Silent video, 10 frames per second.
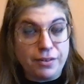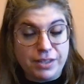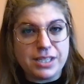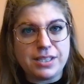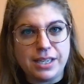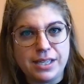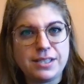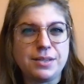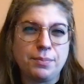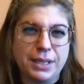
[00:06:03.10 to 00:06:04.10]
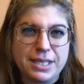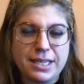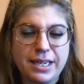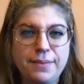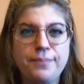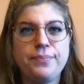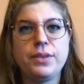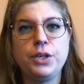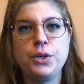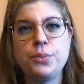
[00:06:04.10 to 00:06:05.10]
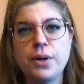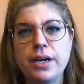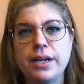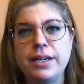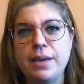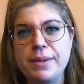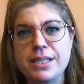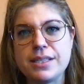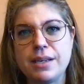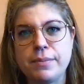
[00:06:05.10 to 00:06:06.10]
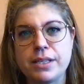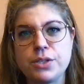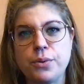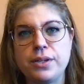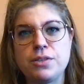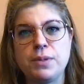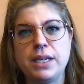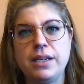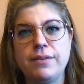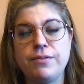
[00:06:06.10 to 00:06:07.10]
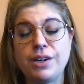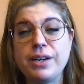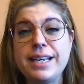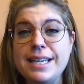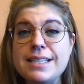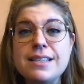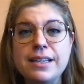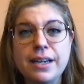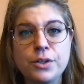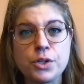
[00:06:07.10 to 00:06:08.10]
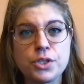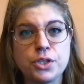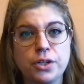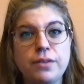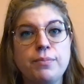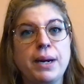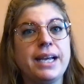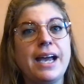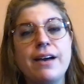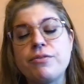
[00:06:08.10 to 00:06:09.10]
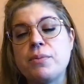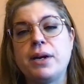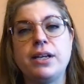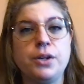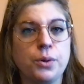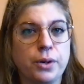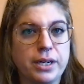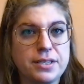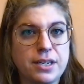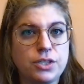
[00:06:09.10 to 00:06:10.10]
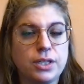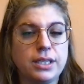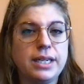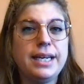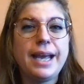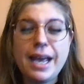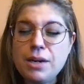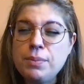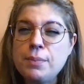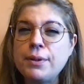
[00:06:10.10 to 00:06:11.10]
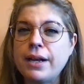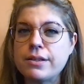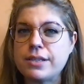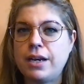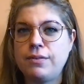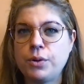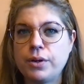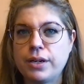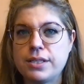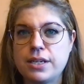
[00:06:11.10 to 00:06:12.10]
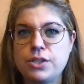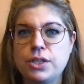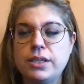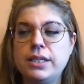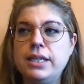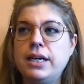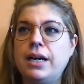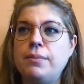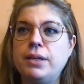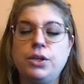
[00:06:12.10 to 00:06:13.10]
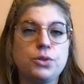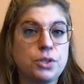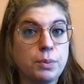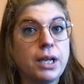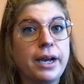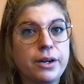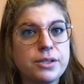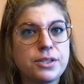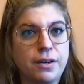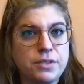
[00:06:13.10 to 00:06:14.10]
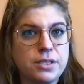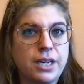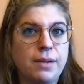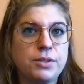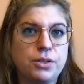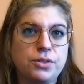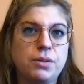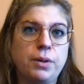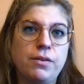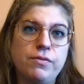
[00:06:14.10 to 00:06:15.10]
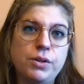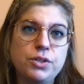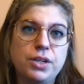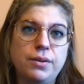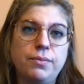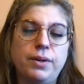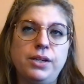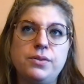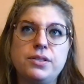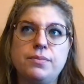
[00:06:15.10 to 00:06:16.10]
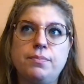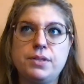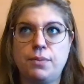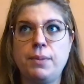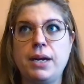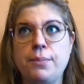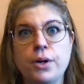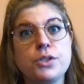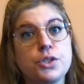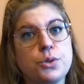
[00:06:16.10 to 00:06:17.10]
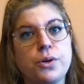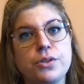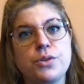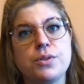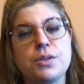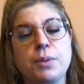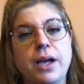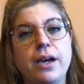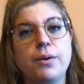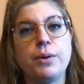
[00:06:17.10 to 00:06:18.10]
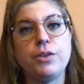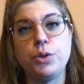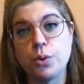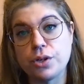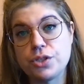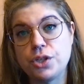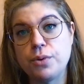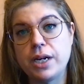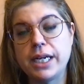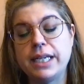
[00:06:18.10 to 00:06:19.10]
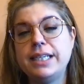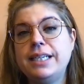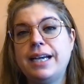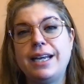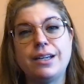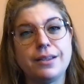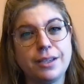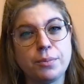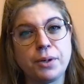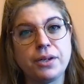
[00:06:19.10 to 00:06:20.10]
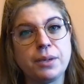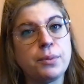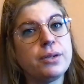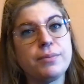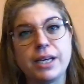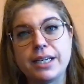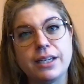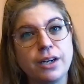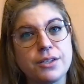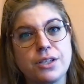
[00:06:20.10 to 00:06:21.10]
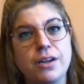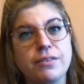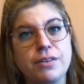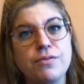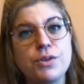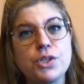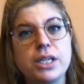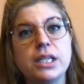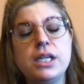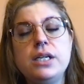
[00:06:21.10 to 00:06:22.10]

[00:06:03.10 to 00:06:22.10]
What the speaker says: of this is simplicity. You want a naming scheme that's going to be very easily understood by everybody in your organization and people outside of your organization. Like your suppliers, oftentimes there's some confusion when you submit a purchase order to a supplier with your SKU on it and not their part number. That can cause a lot of confusion.